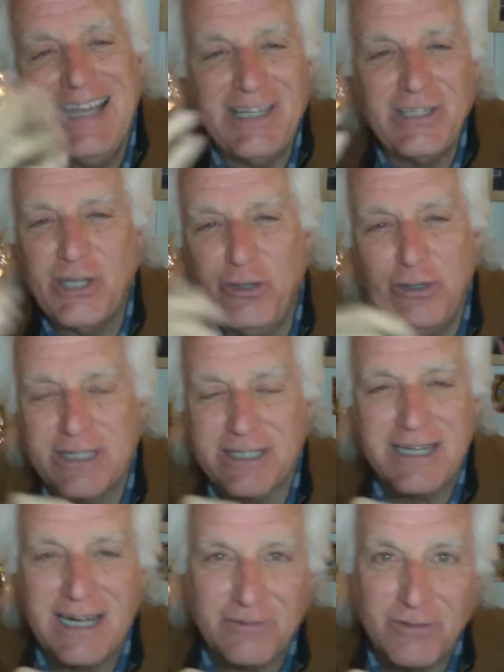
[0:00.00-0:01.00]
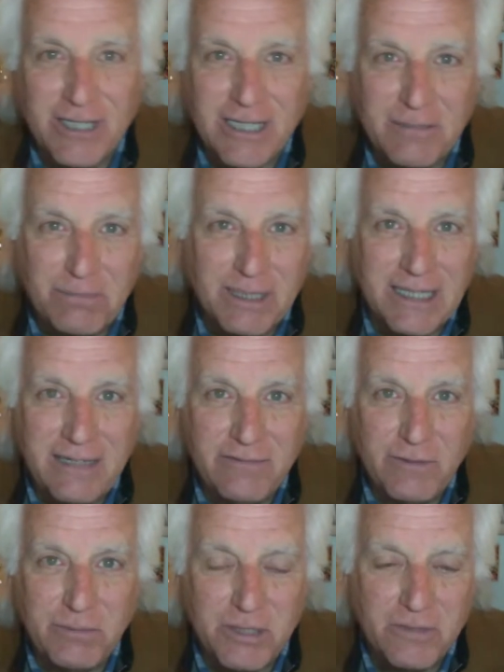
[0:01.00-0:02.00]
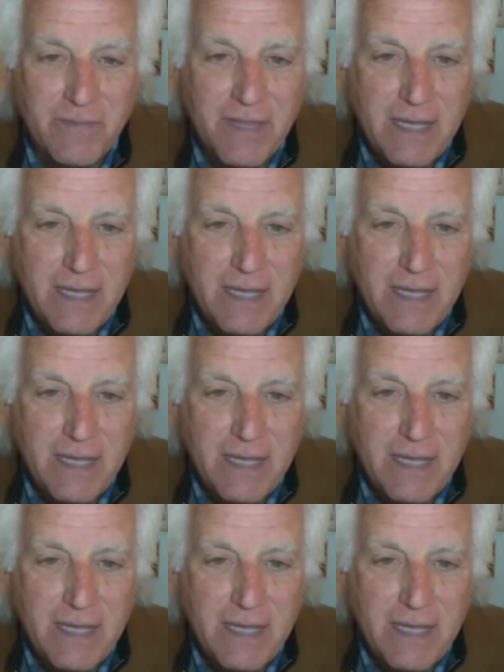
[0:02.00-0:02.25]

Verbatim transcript: and two, it's not really believable.